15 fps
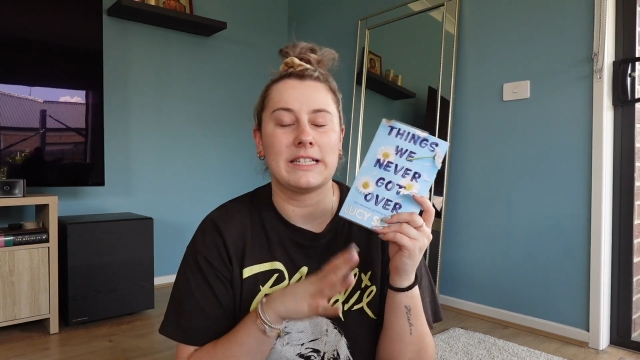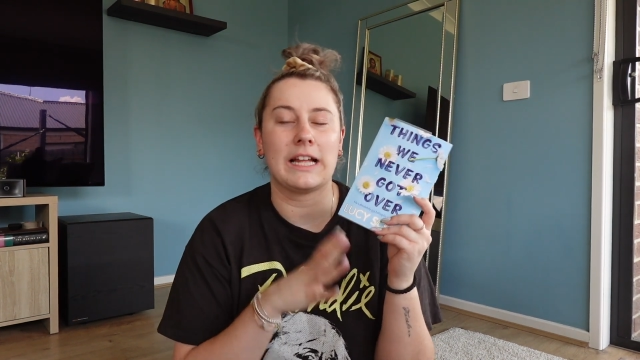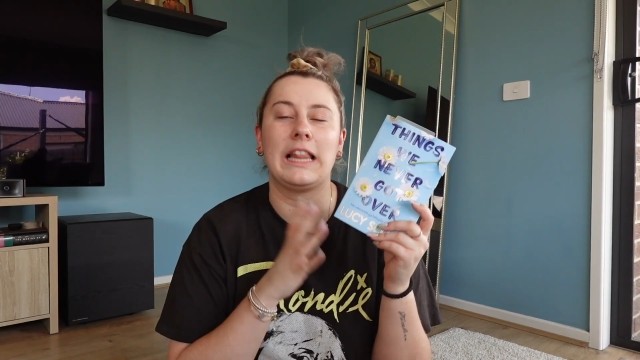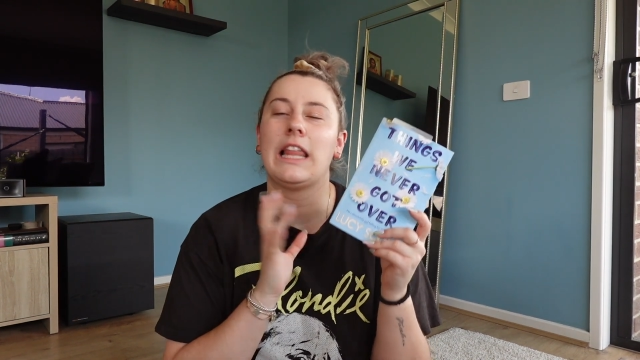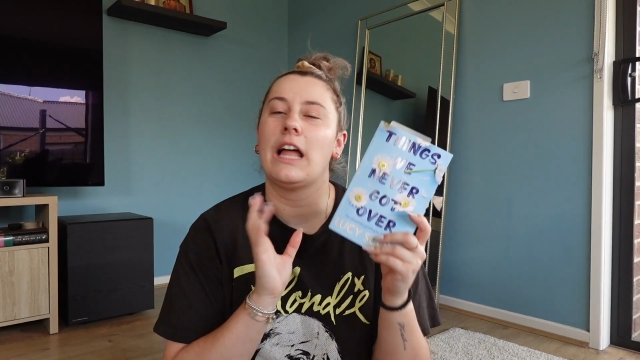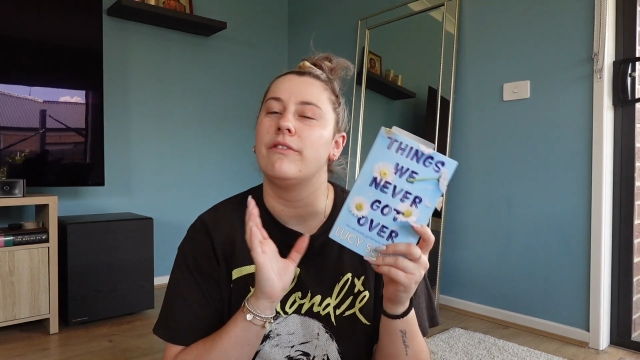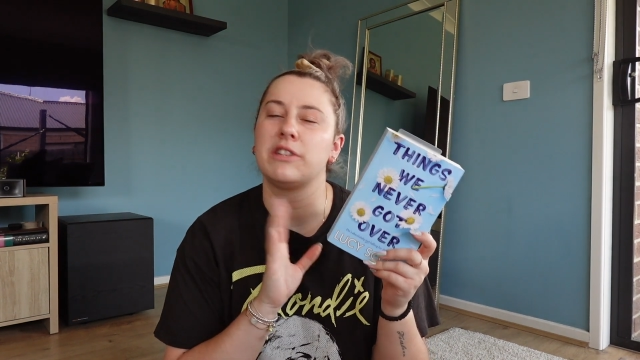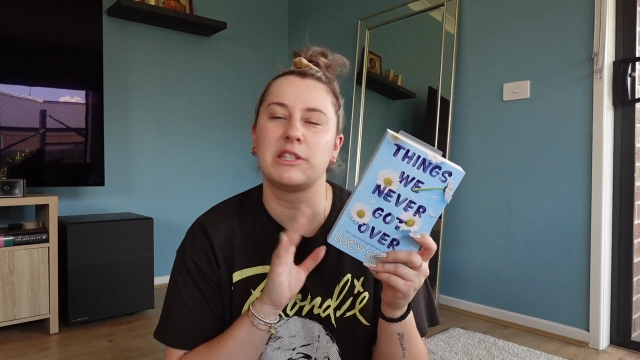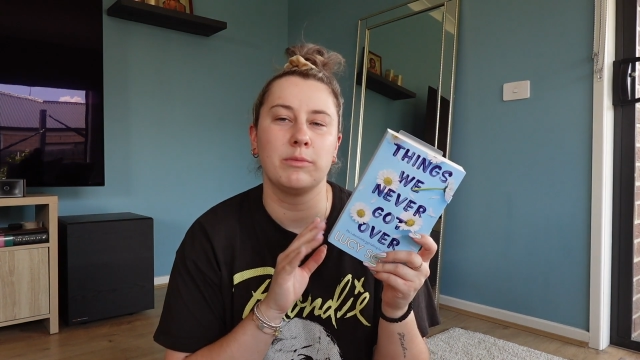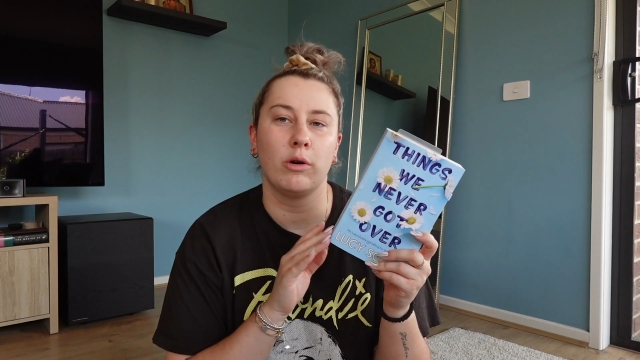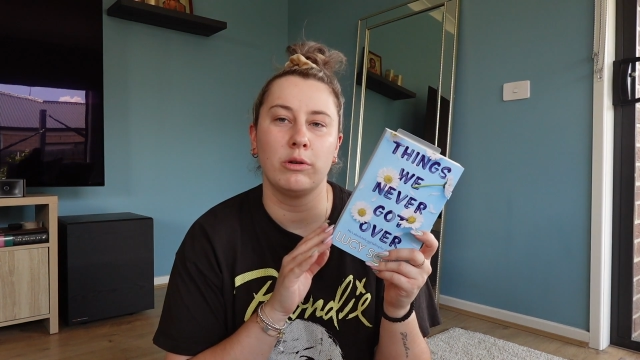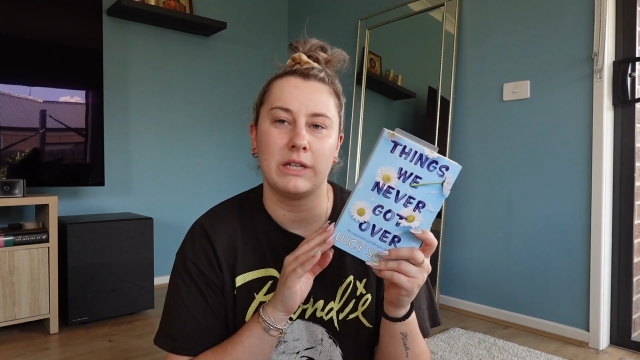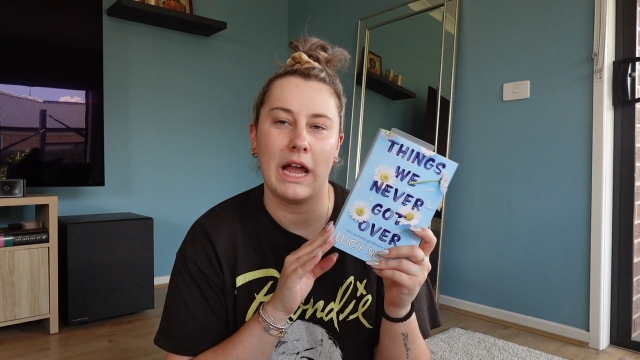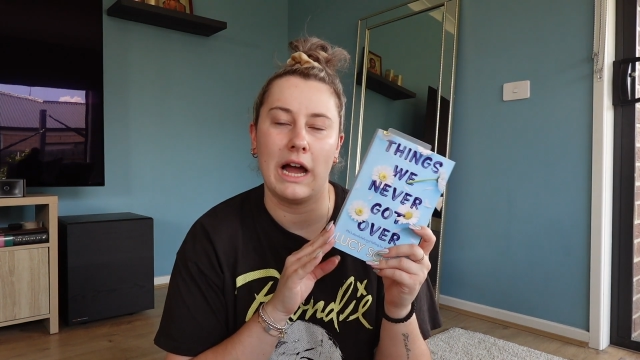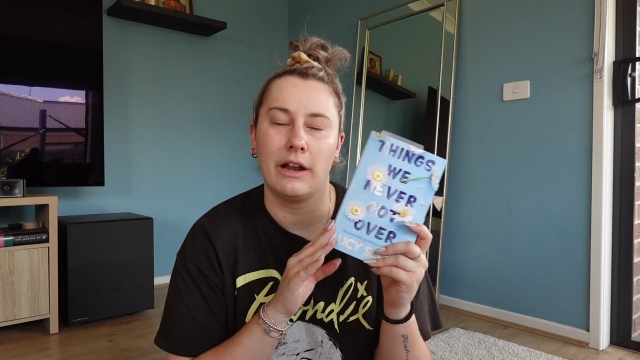I love a
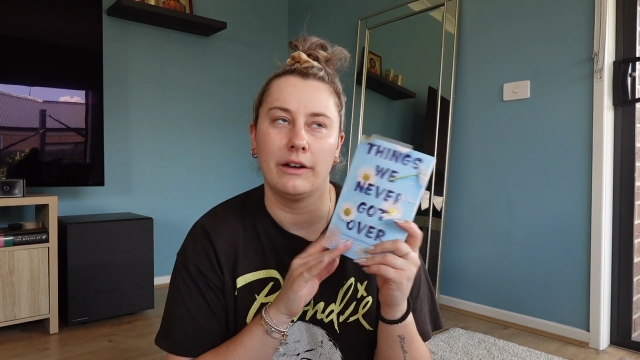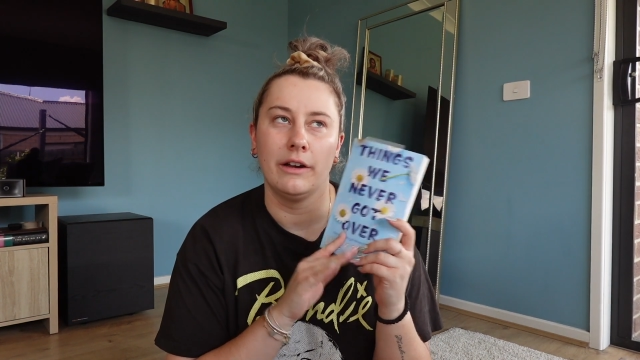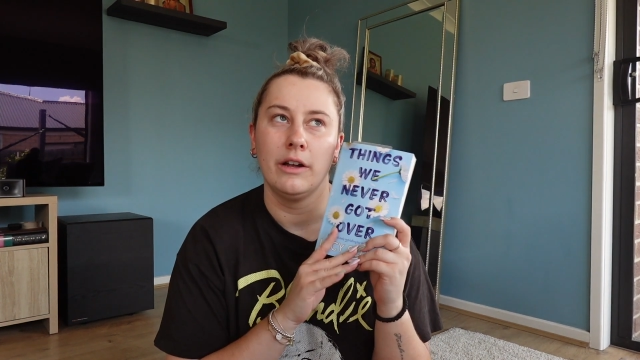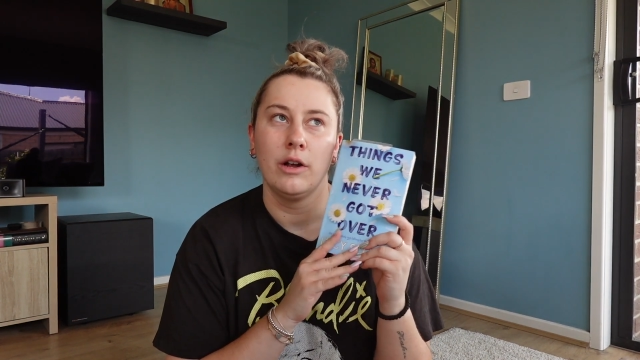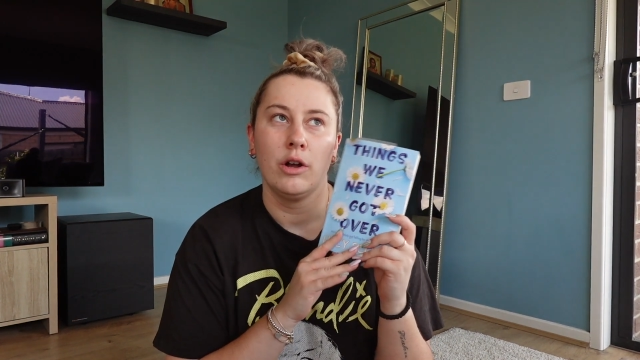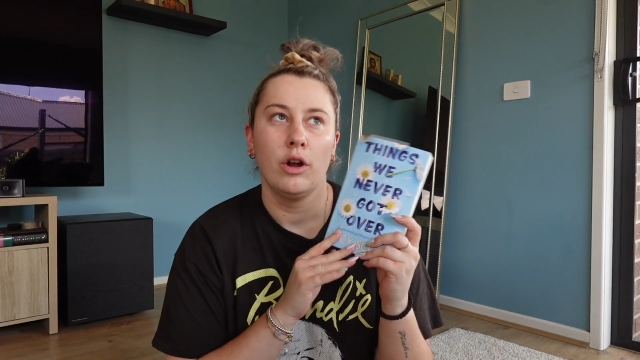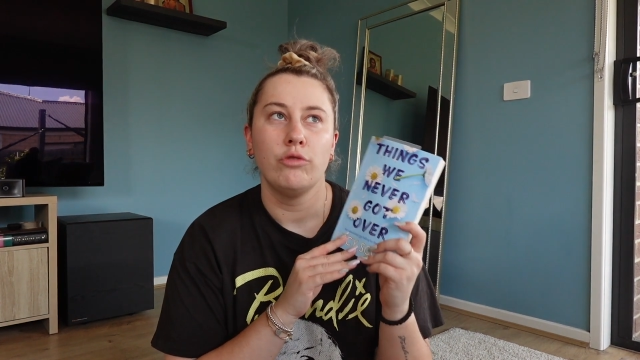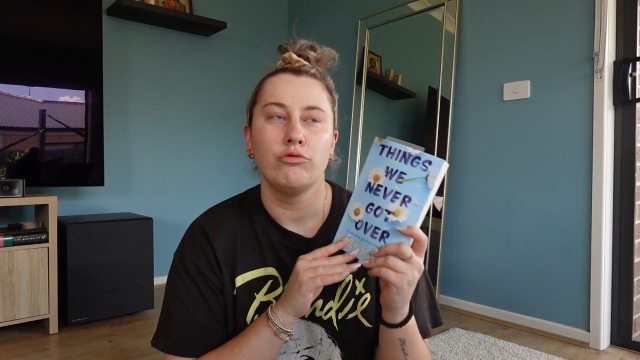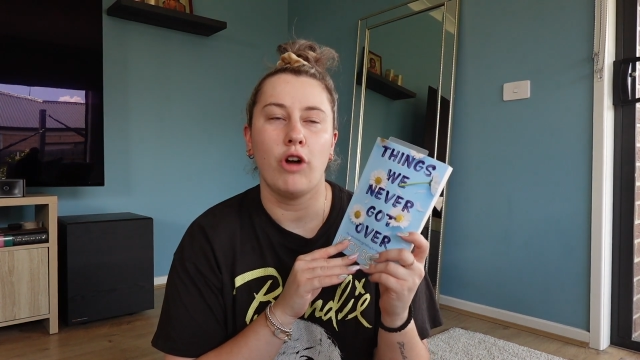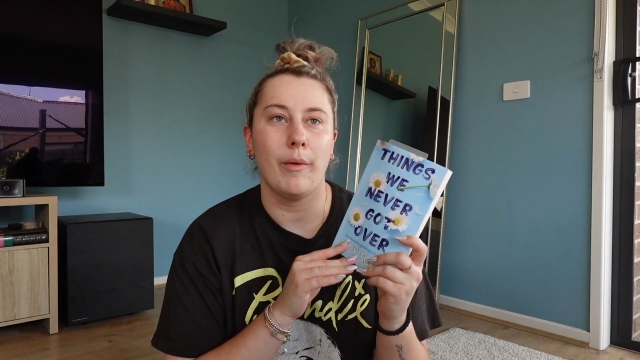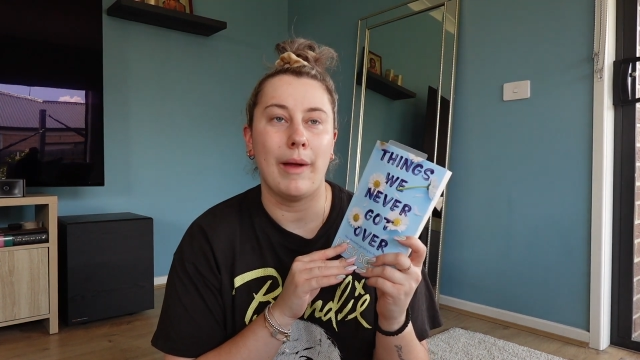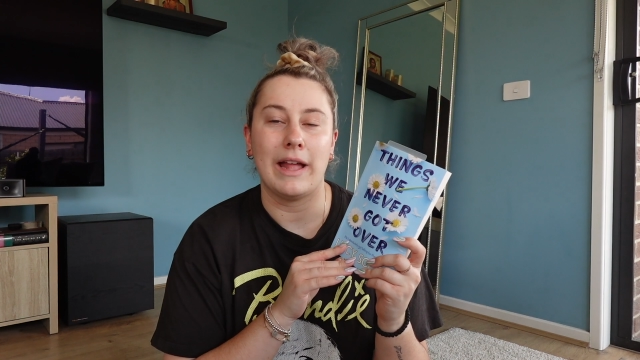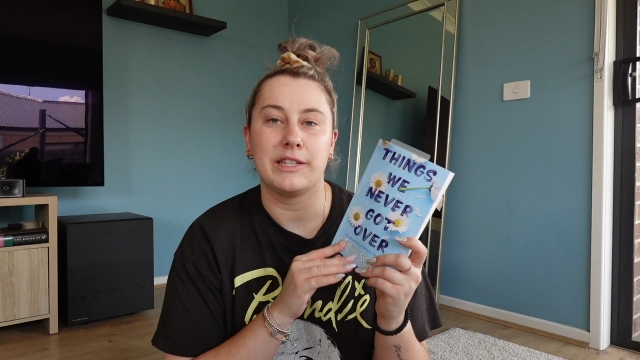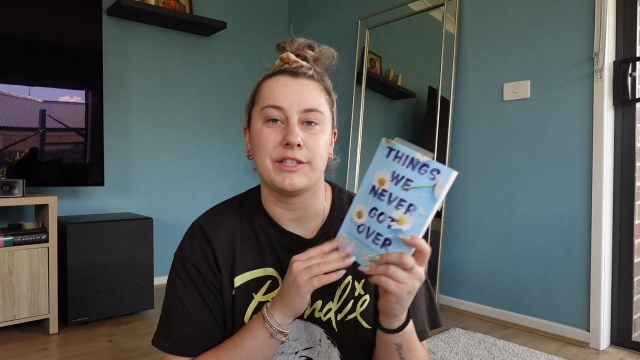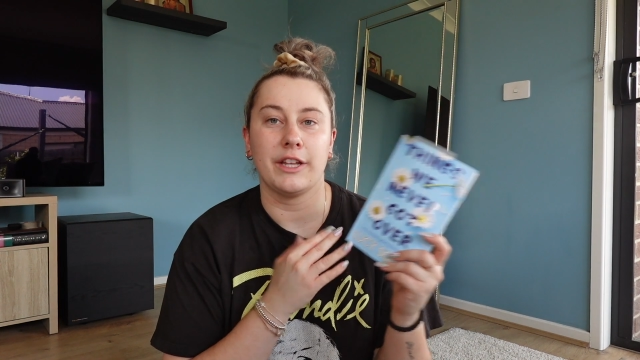small town romance,